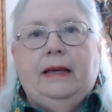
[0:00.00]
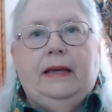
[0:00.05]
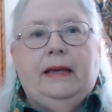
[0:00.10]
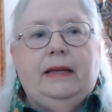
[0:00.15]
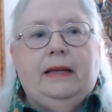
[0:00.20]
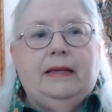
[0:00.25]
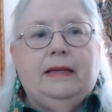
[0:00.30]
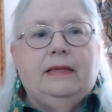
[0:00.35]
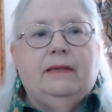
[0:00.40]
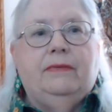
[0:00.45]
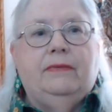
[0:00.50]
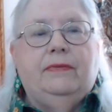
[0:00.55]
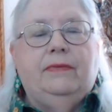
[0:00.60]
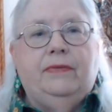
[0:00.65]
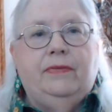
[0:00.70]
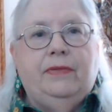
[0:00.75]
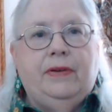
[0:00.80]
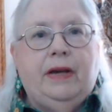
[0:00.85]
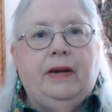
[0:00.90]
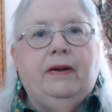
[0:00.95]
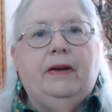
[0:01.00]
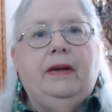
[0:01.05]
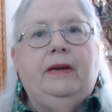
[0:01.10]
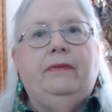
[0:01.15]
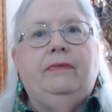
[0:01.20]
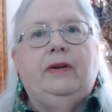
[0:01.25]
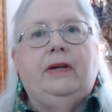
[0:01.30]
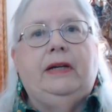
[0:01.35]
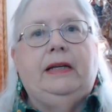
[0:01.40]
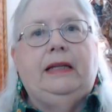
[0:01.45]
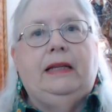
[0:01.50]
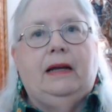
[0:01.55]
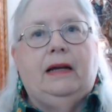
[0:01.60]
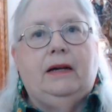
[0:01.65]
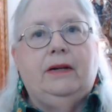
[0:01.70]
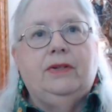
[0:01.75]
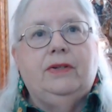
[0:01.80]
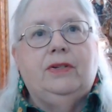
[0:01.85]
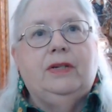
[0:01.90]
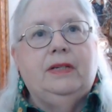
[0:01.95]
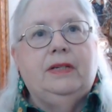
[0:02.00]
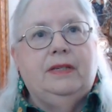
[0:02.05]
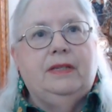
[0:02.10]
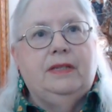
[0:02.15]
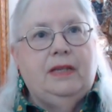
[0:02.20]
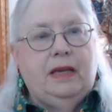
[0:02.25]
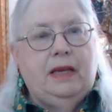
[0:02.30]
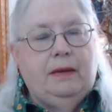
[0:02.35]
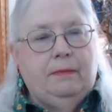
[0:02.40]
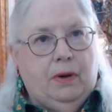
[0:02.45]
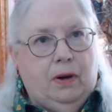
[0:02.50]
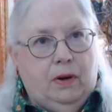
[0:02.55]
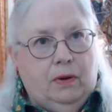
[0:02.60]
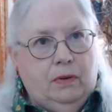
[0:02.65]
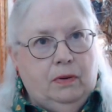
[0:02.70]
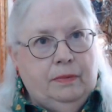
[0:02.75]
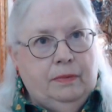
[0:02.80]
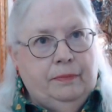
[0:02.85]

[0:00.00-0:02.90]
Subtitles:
It is a very, very large gazebo.